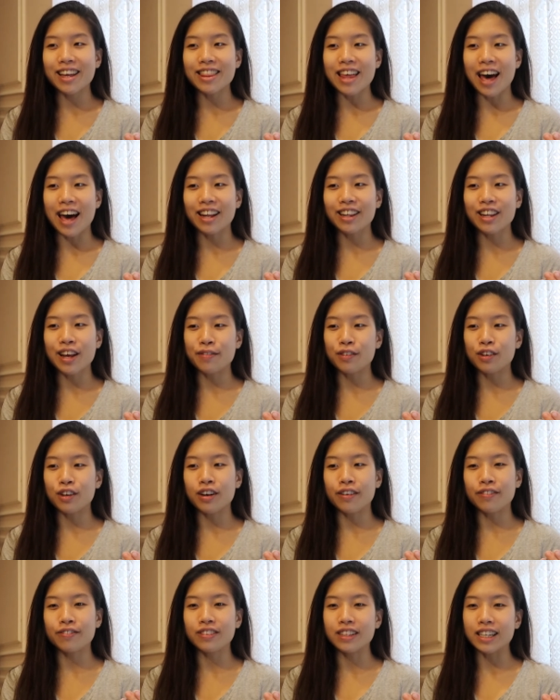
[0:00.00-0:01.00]
that
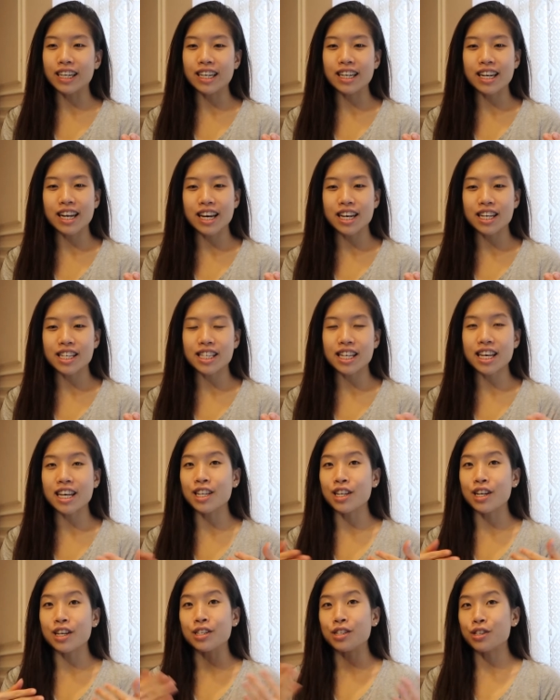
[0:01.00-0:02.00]
level of leanness
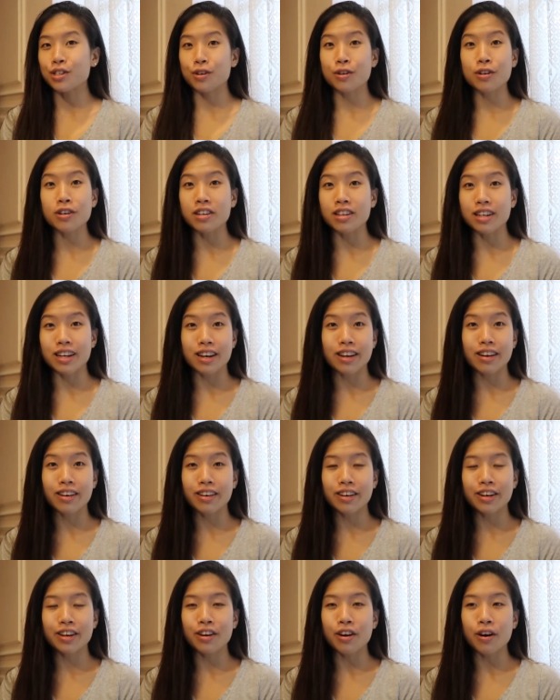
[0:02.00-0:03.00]
and uncertainty
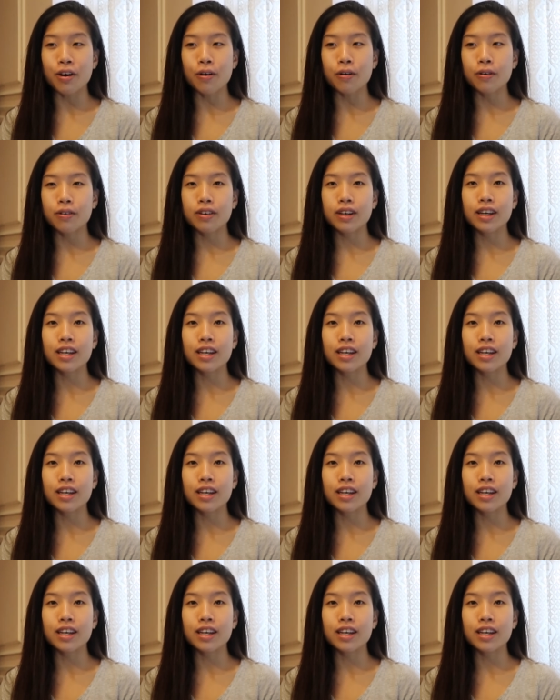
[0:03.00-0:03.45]
you know